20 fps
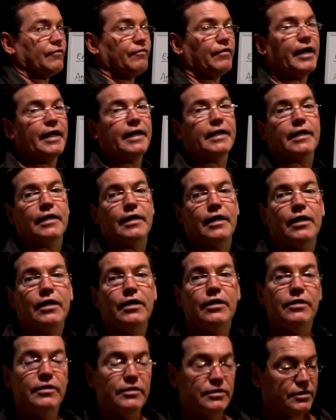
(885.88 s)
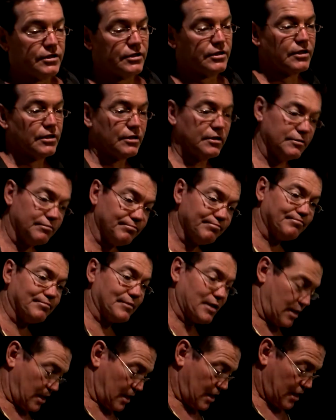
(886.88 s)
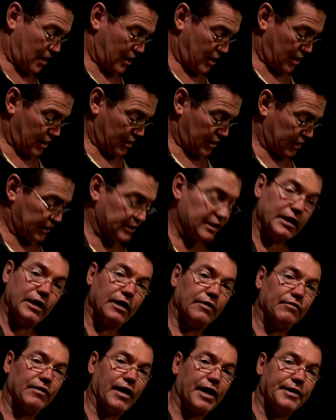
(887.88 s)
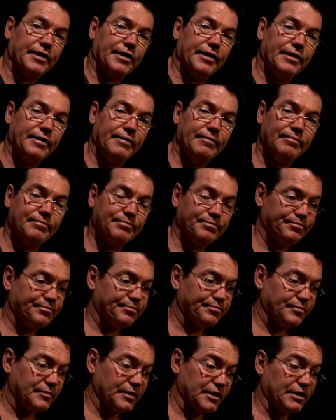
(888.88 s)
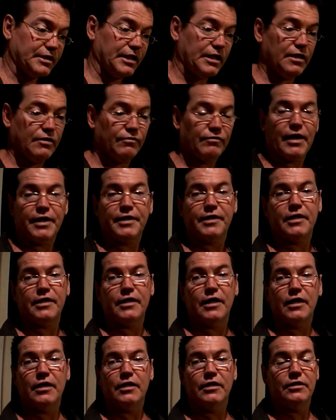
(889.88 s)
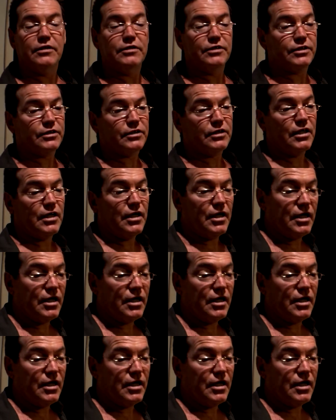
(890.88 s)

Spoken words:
Vatican owns the City of London. The City of London owns